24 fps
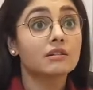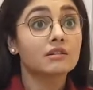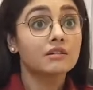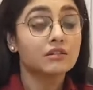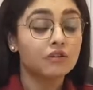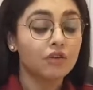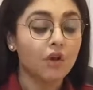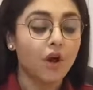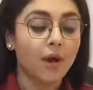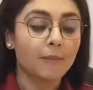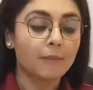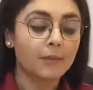
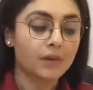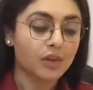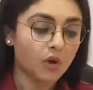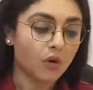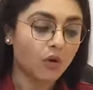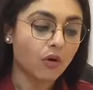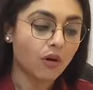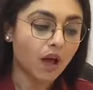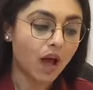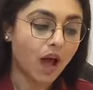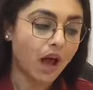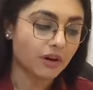drop
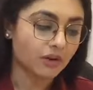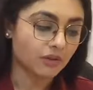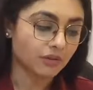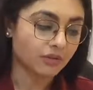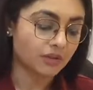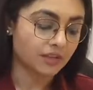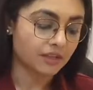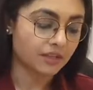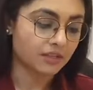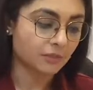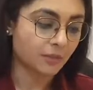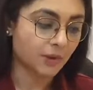your guard on
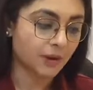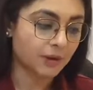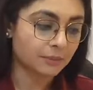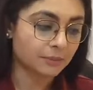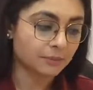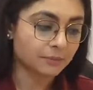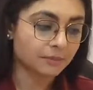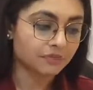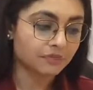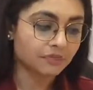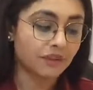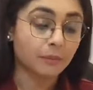this one.
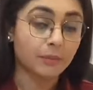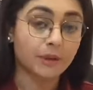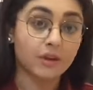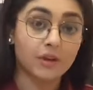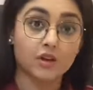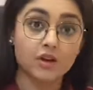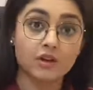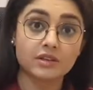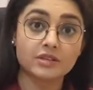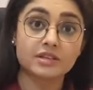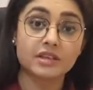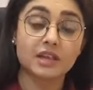
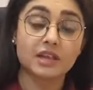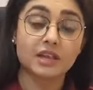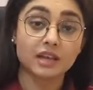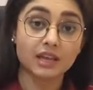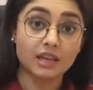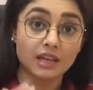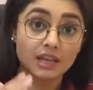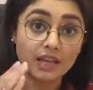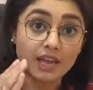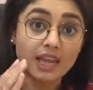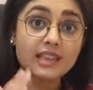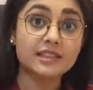Because
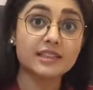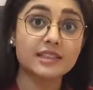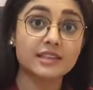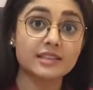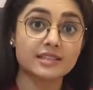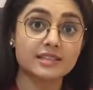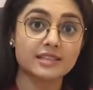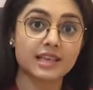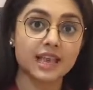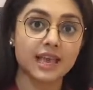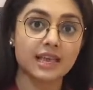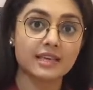in
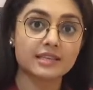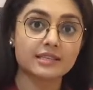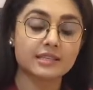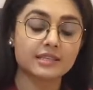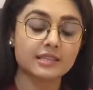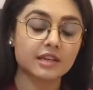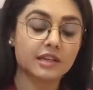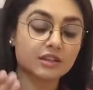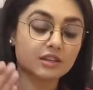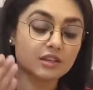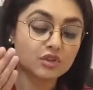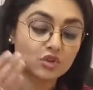this case,
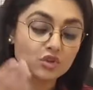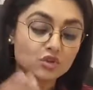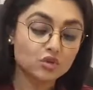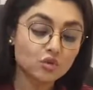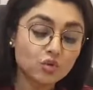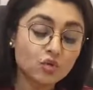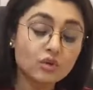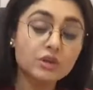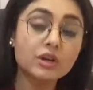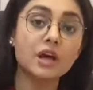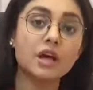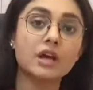the
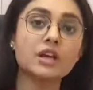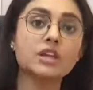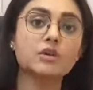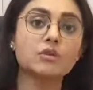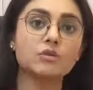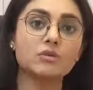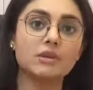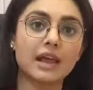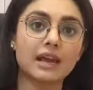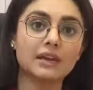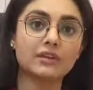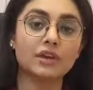sooner
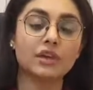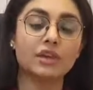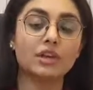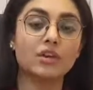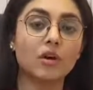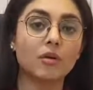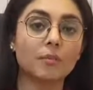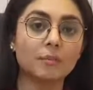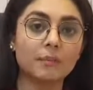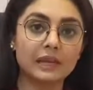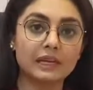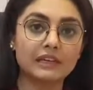you let
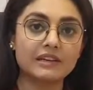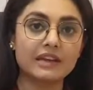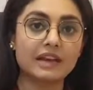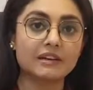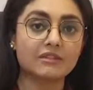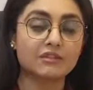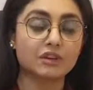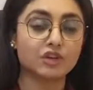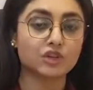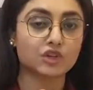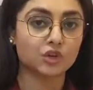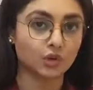your
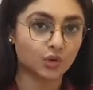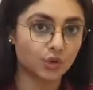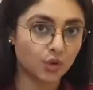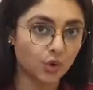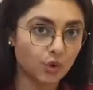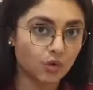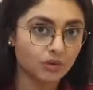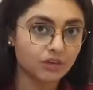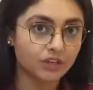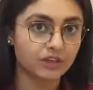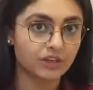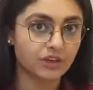pediatrician
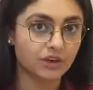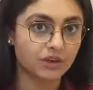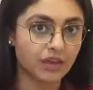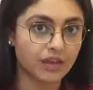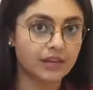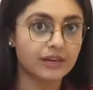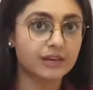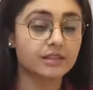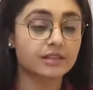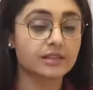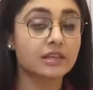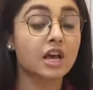know that your
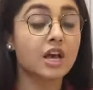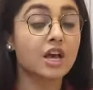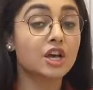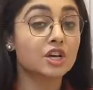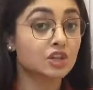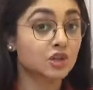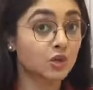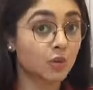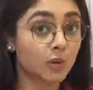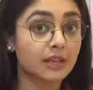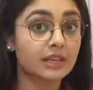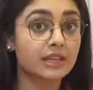kid is
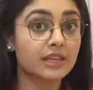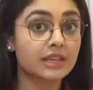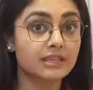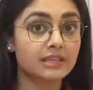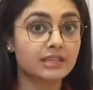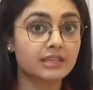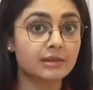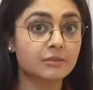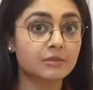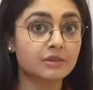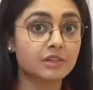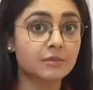showing
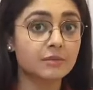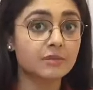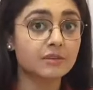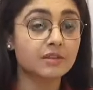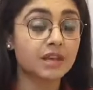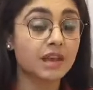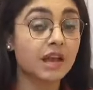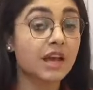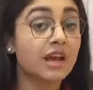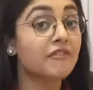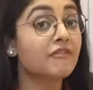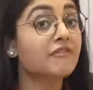these symptoms,
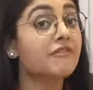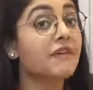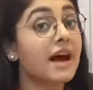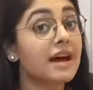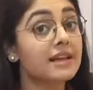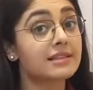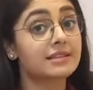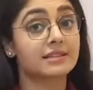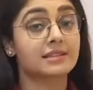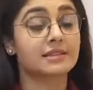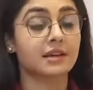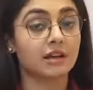
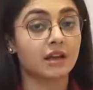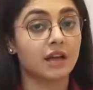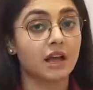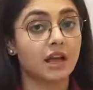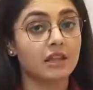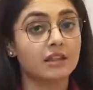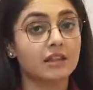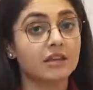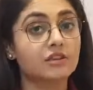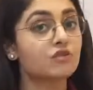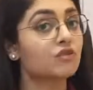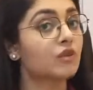faster
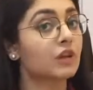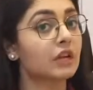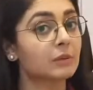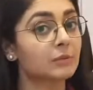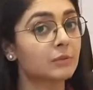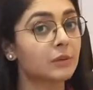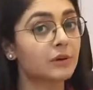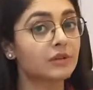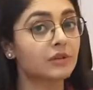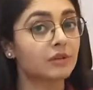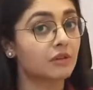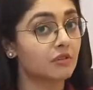the
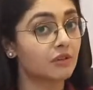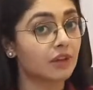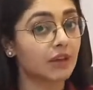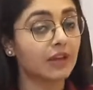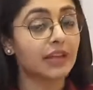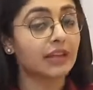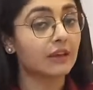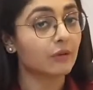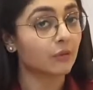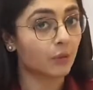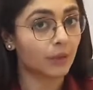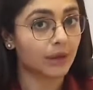treatment
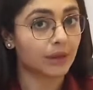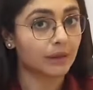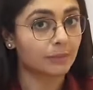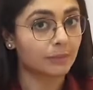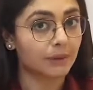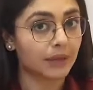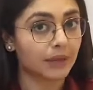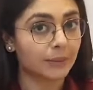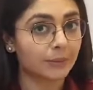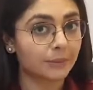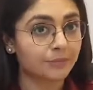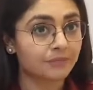really will
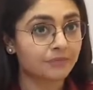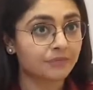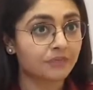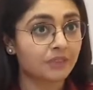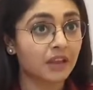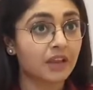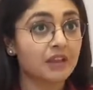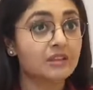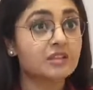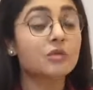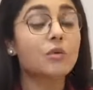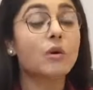be.
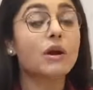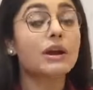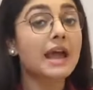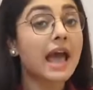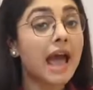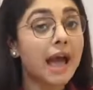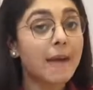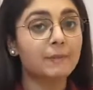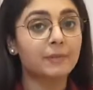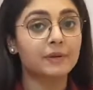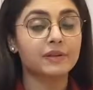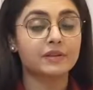So what
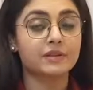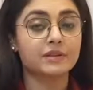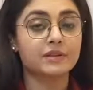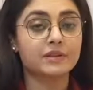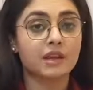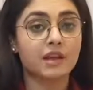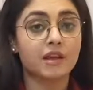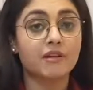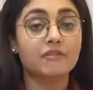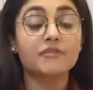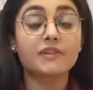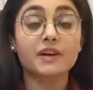happens?
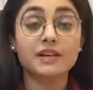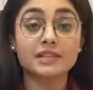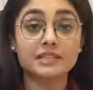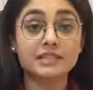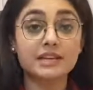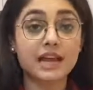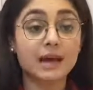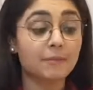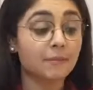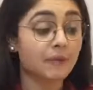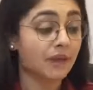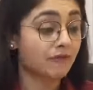First
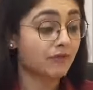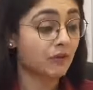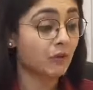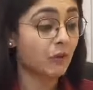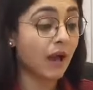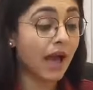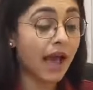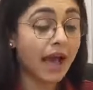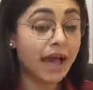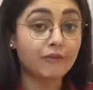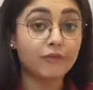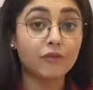up, if you
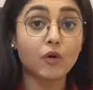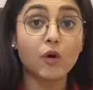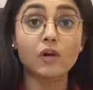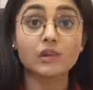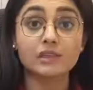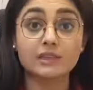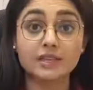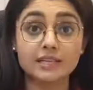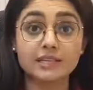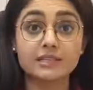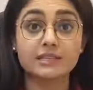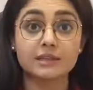have all
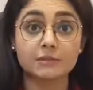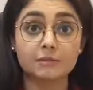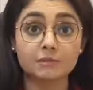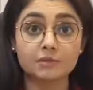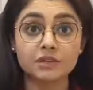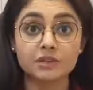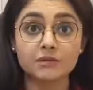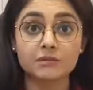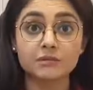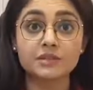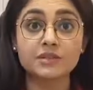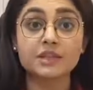these
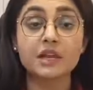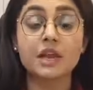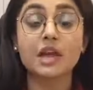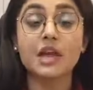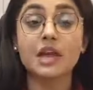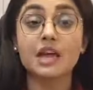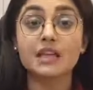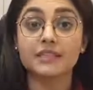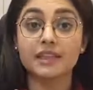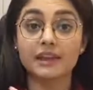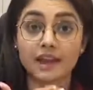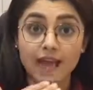symptoms
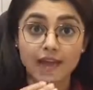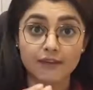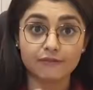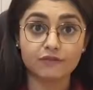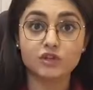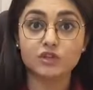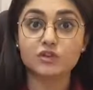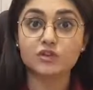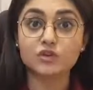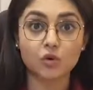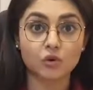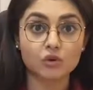that I have
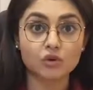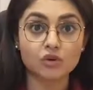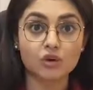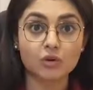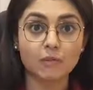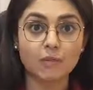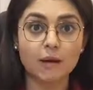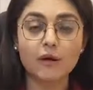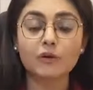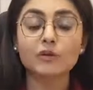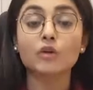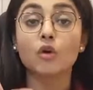just told you
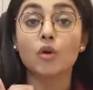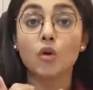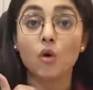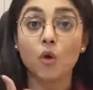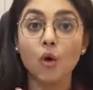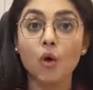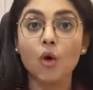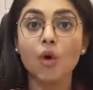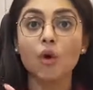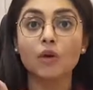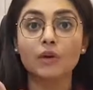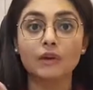about,
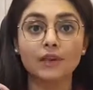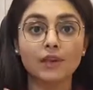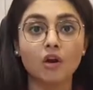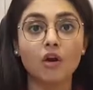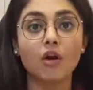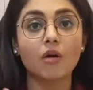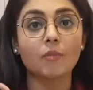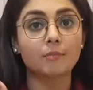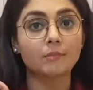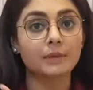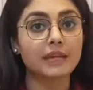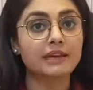call
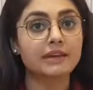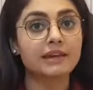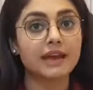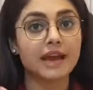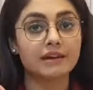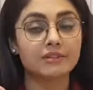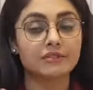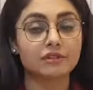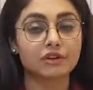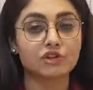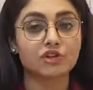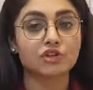your
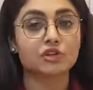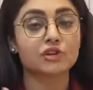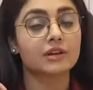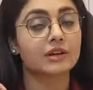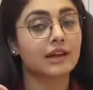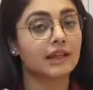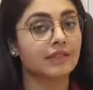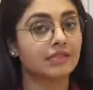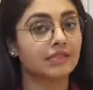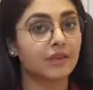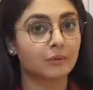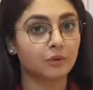pediatrician,
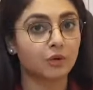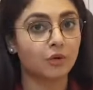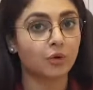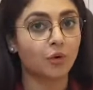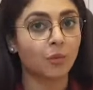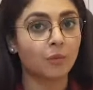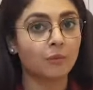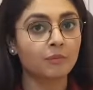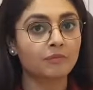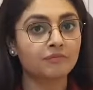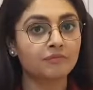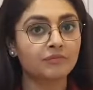let them
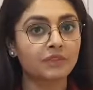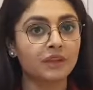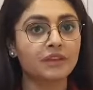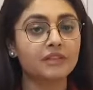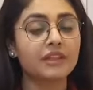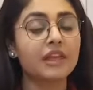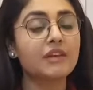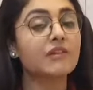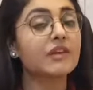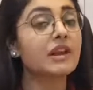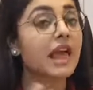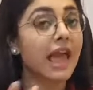know.
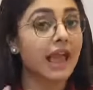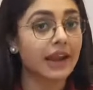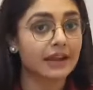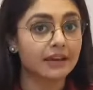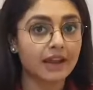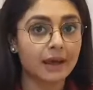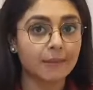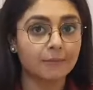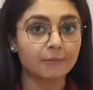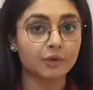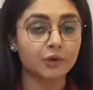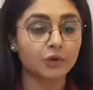They will
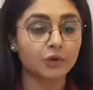end up